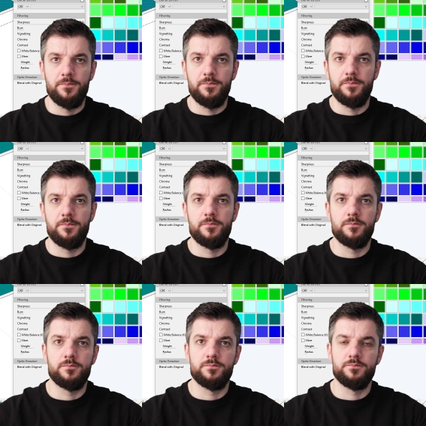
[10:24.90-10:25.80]

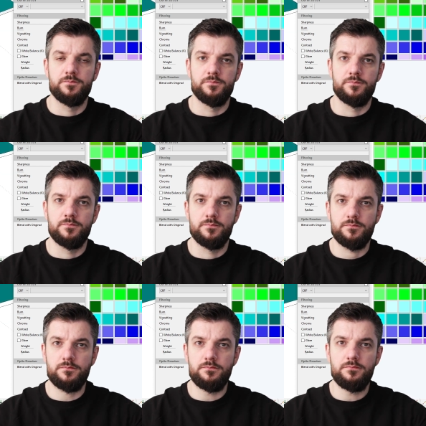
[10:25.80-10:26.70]

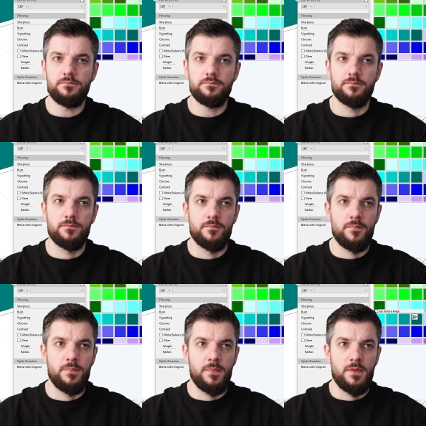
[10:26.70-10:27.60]

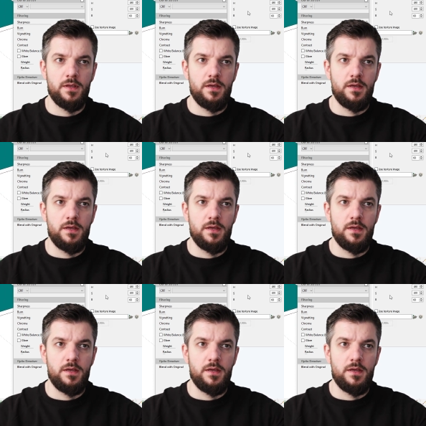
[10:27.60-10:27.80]
[no speech]